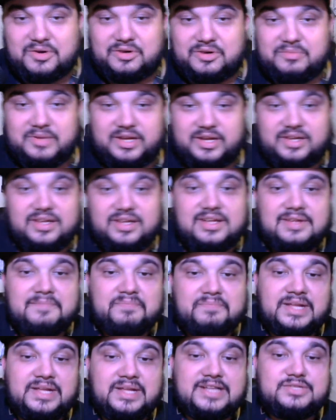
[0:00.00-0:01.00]
That's why I
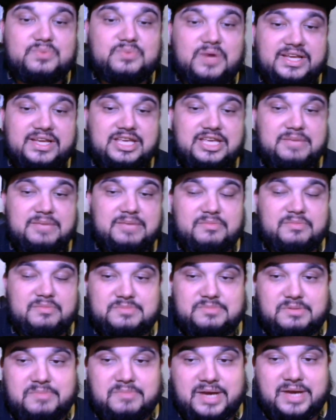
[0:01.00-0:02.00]
keep him as my manager
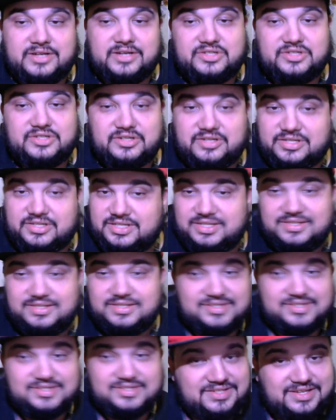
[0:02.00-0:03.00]
because he just he, you
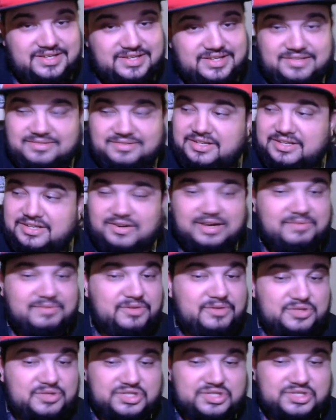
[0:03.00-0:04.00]
don't have no shame, man.
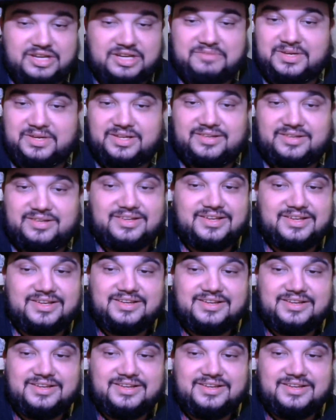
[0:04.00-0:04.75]
You know what I'm yeah. saying? He'll be